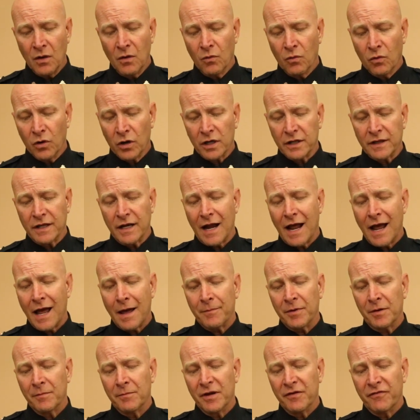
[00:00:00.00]
Work that
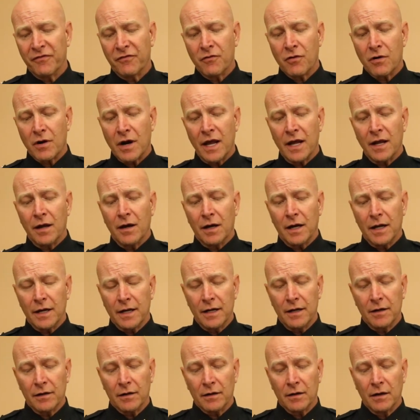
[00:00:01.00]
happened before I got
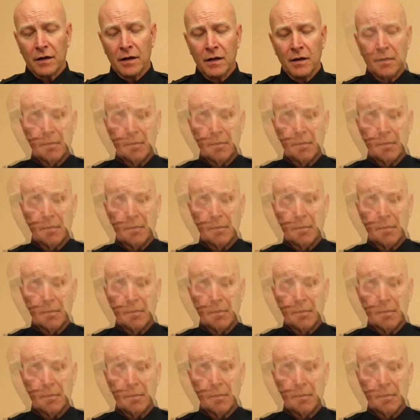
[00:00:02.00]
here.